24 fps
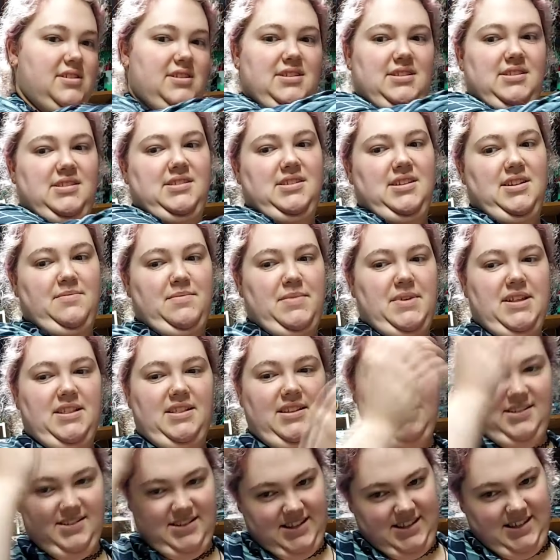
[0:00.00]
This is going to be
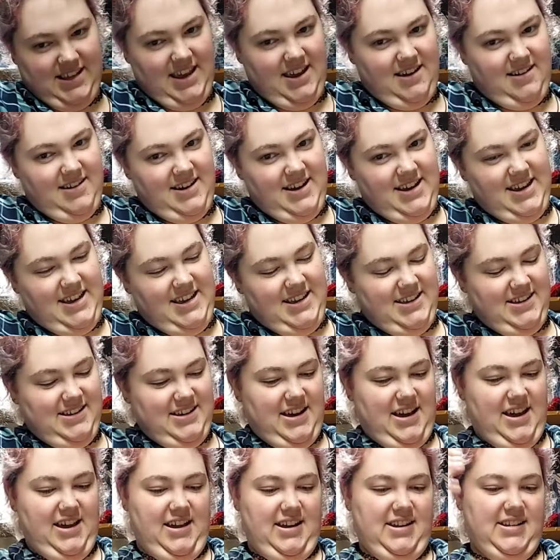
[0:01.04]
a little scary.
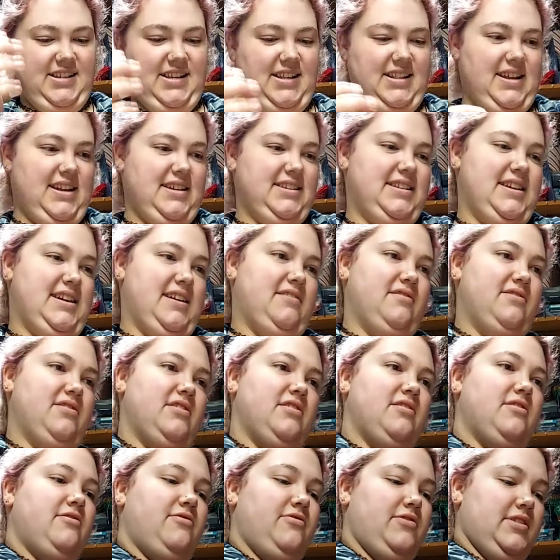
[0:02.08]
I got to set that down
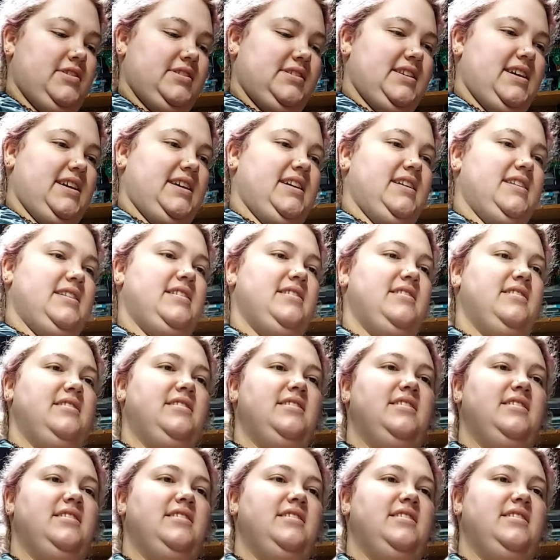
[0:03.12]
though for a second.